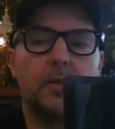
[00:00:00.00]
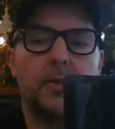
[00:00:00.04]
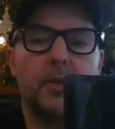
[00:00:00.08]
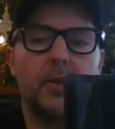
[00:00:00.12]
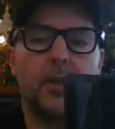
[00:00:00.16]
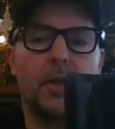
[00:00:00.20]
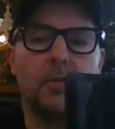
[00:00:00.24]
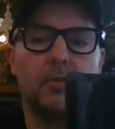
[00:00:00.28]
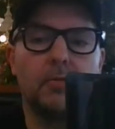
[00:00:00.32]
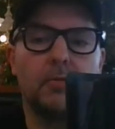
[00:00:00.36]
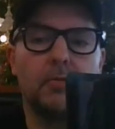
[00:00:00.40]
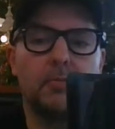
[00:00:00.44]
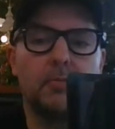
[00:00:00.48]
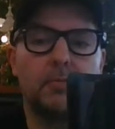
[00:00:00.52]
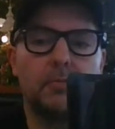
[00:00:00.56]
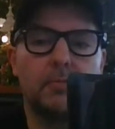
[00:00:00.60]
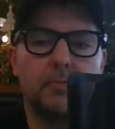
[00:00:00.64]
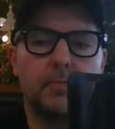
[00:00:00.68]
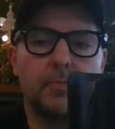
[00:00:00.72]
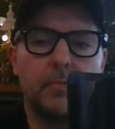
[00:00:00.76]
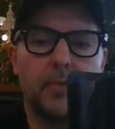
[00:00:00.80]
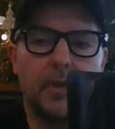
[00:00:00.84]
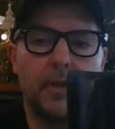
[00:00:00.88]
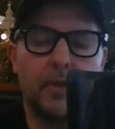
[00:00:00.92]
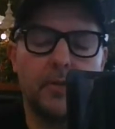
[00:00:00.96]
you know,
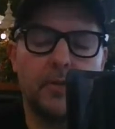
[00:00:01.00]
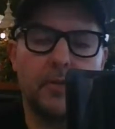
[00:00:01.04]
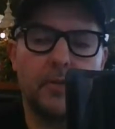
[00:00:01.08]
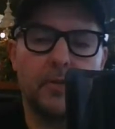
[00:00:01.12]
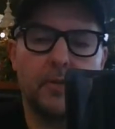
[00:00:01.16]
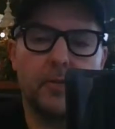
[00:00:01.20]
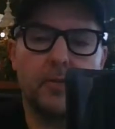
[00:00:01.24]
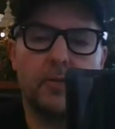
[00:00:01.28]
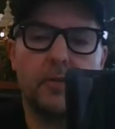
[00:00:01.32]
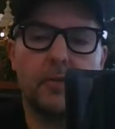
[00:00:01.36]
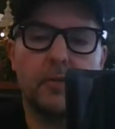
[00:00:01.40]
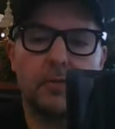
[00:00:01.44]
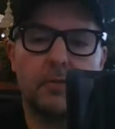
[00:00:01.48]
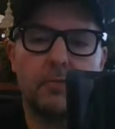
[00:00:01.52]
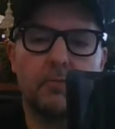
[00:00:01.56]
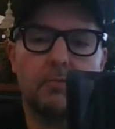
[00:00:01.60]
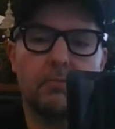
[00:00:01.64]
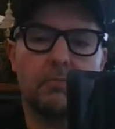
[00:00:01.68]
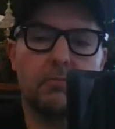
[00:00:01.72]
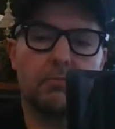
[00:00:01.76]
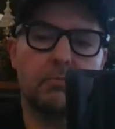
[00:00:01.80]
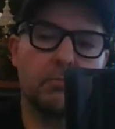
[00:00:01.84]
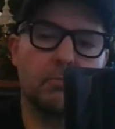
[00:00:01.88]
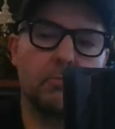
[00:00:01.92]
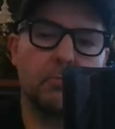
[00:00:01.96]
is
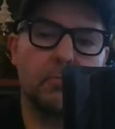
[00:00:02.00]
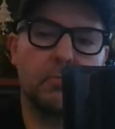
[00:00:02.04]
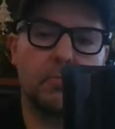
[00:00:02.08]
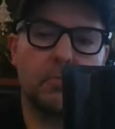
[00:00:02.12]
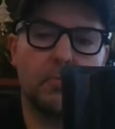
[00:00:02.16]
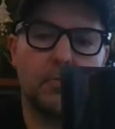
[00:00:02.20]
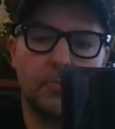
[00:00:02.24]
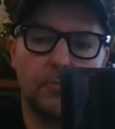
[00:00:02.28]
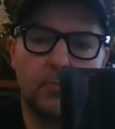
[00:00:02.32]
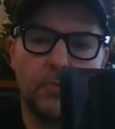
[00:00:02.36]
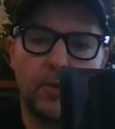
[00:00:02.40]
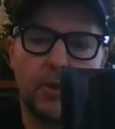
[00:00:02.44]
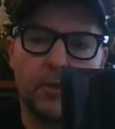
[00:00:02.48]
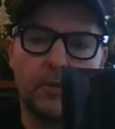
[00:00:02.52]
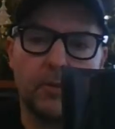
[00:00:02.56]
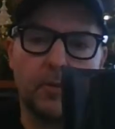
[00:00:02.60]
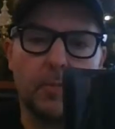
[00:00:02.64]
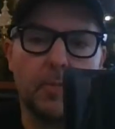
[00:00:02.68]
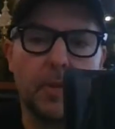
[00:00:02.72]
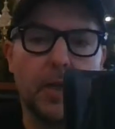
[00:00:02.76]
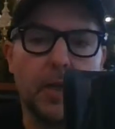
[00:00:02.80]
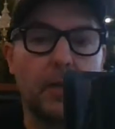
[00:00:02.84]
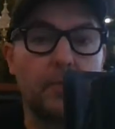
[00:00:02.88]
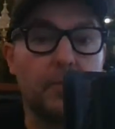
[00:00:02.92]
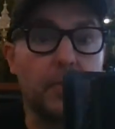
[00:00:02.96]
reasonable
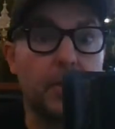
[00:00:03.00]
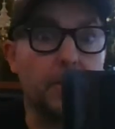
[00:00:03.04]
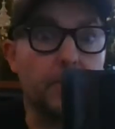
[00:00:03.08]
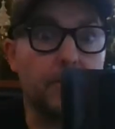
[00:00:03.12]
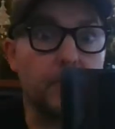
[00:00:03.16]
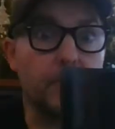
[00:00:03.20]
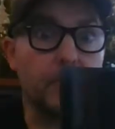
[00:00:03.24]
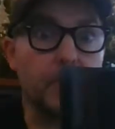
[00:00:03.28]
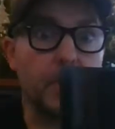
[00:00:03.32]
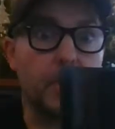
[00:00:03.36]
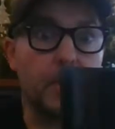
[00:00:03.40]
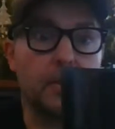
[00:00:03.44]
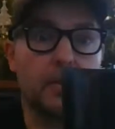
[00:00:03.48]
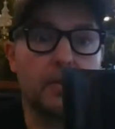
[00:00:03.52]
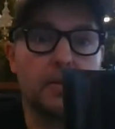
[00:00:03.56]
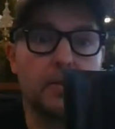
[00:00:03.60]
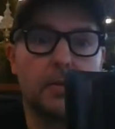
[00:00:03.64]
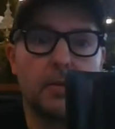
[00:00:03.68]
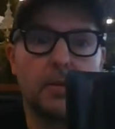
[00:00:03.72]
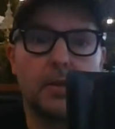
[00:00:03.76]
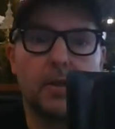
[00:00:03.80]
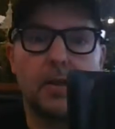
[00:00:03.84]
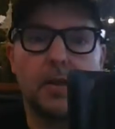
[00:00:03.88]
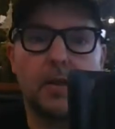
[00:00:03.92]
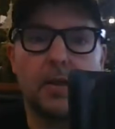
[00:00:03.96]
amount of money for me.
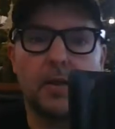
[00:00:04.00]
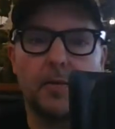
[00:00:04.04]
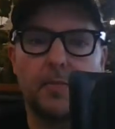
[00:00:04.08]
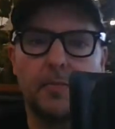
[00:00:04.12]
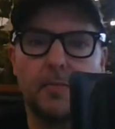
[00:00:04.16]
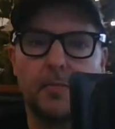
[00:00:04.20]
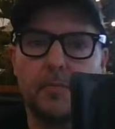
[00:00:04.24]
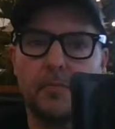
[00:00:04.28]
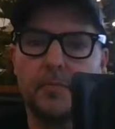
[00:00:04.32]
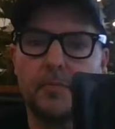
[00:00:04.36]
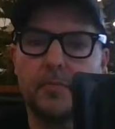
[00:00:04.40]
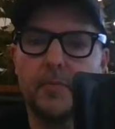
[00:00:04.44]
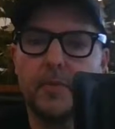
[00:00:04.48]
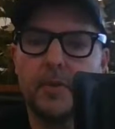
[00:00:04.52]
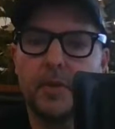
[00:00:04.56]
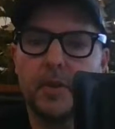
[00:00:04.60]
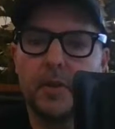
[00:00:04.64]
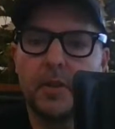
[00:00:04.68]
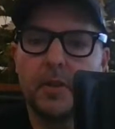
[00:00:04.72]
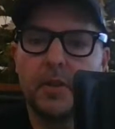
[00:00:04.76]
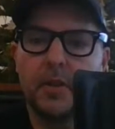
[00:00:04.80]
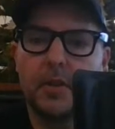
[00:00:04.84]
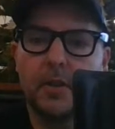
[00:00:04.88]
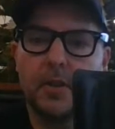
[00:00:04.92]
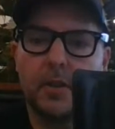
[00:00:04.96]
Um,
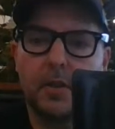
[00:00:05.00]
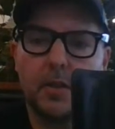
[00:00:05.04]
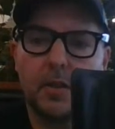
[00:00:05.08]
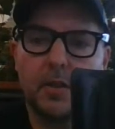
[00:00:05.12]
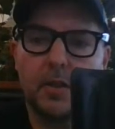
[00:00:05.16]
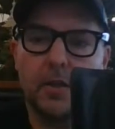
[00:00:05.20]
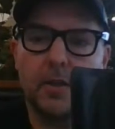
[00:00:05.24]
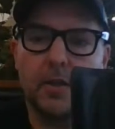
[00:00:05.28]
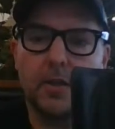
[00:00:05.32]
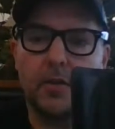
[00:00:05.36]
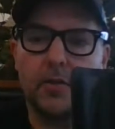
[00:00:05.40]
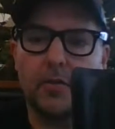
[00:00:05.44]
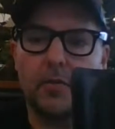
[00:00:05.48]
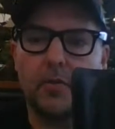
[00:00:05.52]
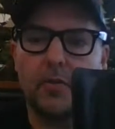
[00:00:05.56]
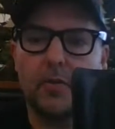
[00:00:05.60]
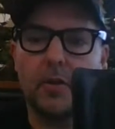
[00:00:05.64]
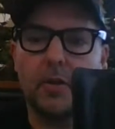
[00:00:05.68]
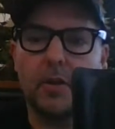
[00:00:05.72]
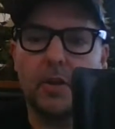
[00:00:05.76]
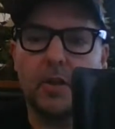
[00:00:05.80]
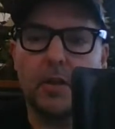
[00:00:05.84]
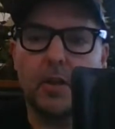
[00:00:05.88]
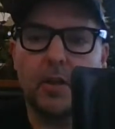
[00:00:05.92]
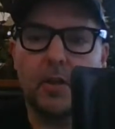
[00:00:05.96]
I know
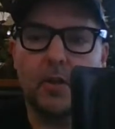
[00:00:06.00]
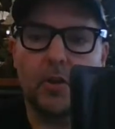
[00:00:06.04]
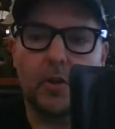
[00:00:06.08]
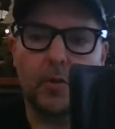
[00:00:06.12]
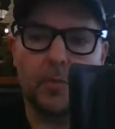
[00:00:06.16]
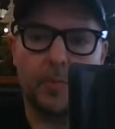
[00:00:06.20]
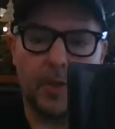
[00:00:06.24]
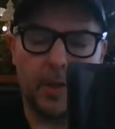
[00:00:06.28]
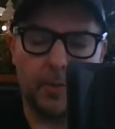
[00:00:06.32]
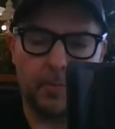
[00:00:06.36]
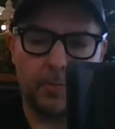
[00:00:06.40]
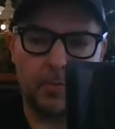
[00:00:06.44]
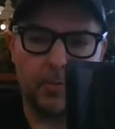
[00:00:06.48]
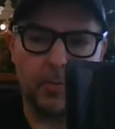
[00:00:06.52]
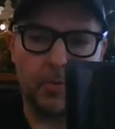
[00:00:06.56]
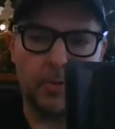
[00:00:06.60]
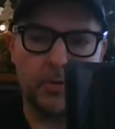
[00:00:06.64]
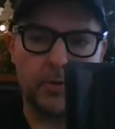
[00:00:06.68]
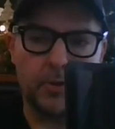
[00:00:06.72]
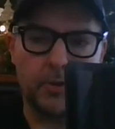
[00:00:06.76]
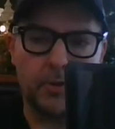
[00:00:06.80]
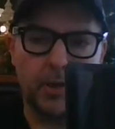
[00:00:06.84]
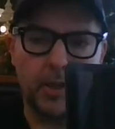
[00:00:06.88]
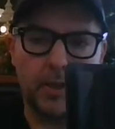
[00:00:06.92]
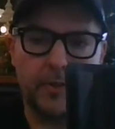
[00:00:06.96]
uh, a lot of people will
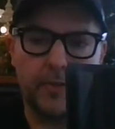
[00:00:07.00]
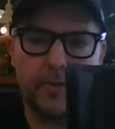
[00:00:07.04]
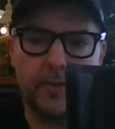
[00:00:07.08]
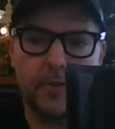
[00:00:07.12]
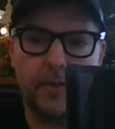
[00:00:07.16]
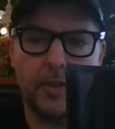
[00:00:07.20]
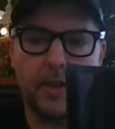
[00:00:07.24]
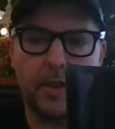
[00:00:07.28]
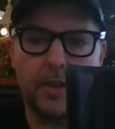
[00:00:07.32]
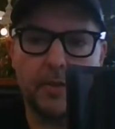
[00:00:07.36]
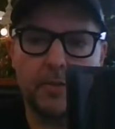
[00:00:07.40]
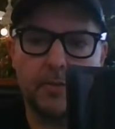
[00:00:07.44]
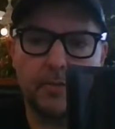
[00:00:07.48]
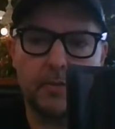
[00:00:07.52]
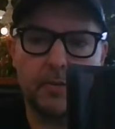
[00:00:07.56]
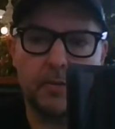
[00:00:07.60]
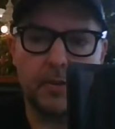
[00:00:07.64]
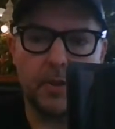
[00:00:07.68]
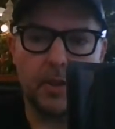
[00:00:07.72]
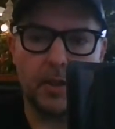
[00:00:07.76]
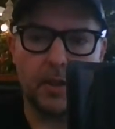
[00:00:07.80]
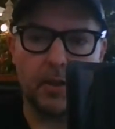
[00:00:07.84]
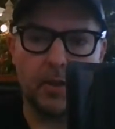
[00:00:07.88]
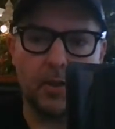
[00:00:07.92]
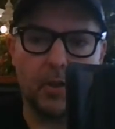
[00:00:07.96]
do less than that,
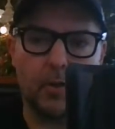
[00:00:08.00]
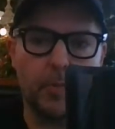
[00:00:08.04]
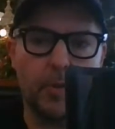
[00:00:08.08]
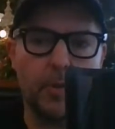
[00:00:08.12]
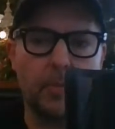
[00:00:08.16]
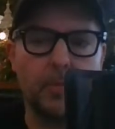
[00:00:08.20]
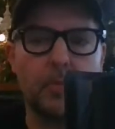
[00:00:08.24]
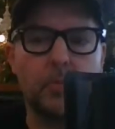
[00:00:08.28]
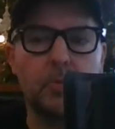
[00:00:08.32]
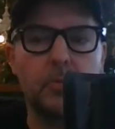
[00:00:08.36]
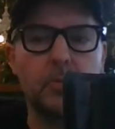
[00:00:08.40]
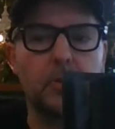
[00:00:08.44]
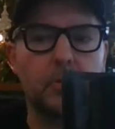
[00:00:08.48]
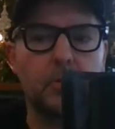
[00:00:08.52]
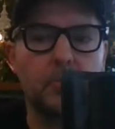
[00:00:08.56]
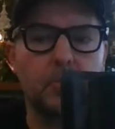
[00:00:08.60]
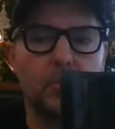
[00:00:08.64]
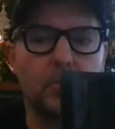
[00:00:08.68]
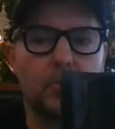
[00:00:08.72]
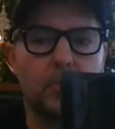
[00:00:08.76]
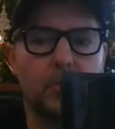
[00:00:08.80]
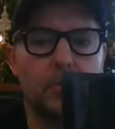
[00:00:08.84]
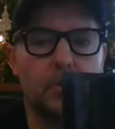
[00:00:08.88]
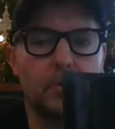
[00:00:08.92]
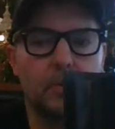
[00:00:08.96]
and a lot of people will do
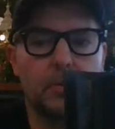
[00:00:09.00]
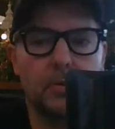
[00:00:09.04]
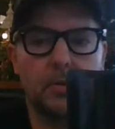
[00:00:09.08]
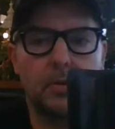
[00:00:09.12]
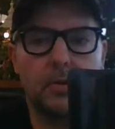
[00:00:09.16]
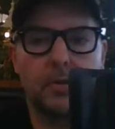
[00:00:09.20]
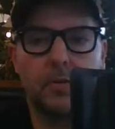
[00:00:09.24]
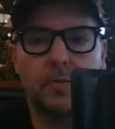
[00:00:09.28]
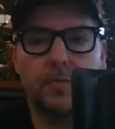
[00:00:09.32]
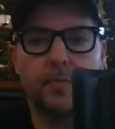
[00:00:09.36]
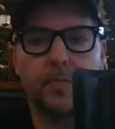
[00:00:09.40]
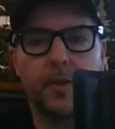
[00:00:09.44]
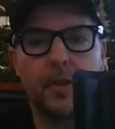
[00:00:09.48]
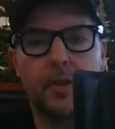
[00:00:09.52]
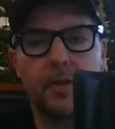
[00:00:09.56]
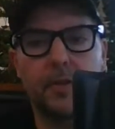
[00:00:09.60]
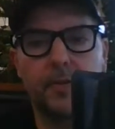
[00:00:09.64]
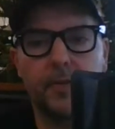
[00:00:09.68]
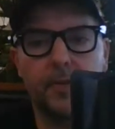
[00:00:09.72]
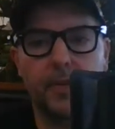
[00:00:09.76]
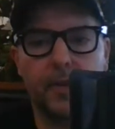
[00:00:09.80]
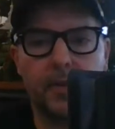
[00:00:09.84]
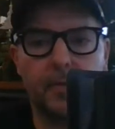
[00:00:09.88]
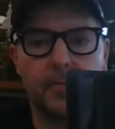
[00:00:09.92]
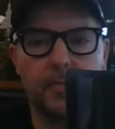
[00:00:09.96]
more.
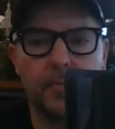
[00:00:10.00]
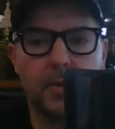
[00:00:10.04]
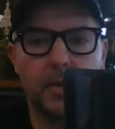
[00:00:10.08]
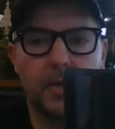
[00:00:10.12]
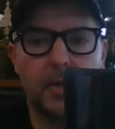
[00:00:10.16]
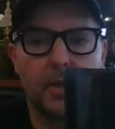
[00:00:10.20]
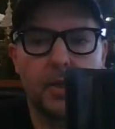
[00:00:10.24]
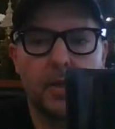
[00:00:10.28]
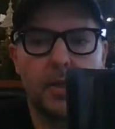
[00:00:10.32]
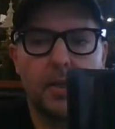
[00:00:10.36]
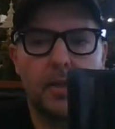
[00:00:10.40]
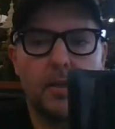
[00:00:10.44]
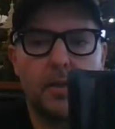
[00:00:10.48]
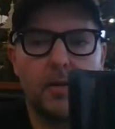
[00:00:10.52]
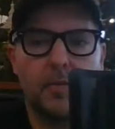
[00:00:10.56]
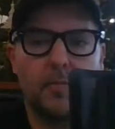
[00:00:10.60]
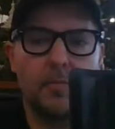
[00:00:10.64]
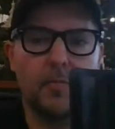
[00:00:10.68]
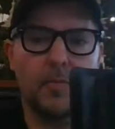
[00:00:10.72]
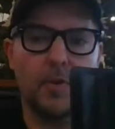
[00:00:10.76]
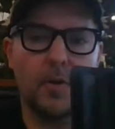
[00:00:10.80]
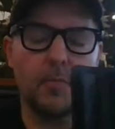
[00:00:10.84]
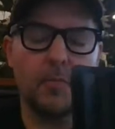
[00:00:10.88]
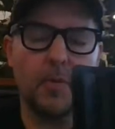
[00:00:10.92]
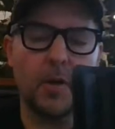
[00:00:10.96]
But um,
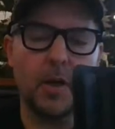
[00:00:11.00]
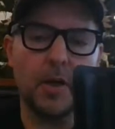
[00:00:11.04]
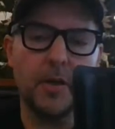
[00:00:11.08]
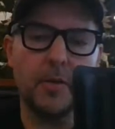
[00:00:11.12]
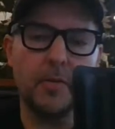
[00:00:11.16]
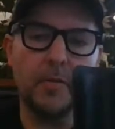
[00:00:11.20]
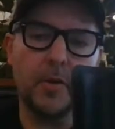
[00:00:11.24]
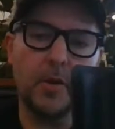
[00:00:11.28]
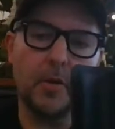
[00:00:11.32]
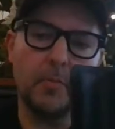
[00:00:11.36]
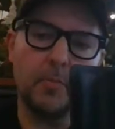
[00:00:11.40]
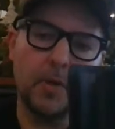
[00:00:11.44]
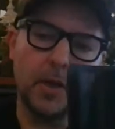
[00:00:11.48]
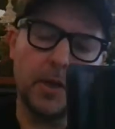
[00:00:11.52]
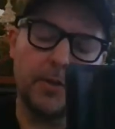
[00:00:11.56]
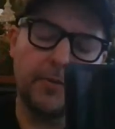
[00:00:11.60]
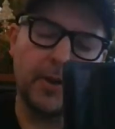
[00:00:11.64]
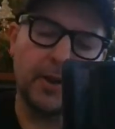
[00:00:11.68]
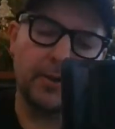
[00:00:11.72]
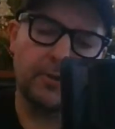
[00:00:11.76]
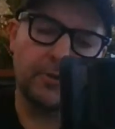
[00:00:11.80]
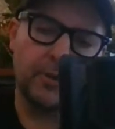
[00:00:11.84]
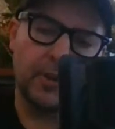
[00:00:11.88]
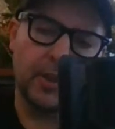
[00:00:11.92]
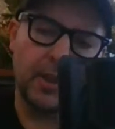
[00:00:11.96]
my my
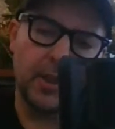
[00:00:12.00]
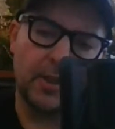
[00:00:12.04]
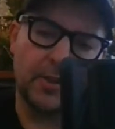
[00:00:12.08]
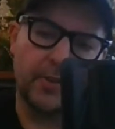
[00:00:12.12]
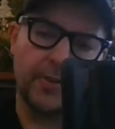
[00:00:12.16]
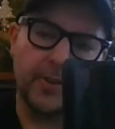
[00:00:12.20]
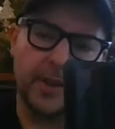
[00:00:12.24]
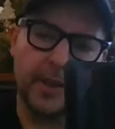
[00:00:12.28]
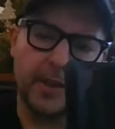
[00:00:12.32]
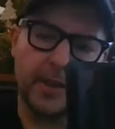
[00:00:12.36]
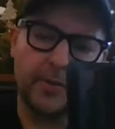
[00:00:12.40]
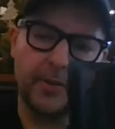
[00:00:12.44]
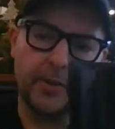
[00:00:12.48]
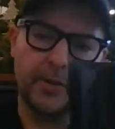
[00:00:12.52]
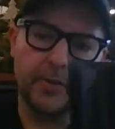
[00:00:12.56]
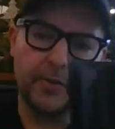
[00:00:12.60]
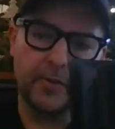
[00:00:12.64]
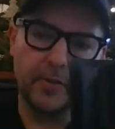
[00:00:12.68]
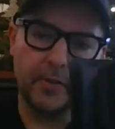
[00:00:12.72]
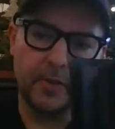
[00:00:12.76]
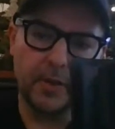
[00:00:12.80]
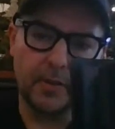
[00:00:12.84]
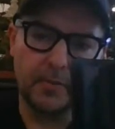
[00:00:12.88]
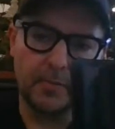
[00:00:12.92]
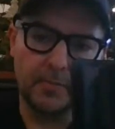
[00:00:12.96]
rationale there
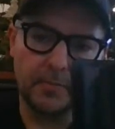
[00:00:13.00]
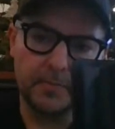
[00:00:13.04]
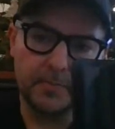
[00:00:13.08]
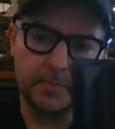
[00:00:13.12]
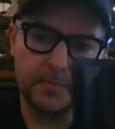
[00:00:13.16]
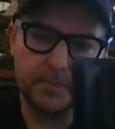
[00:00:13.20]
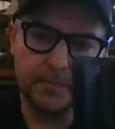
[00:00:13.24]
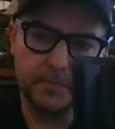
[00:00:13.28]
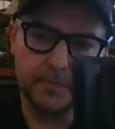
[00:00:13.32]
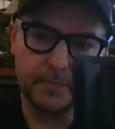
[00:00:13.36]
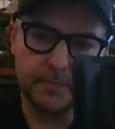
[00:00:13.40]
is um,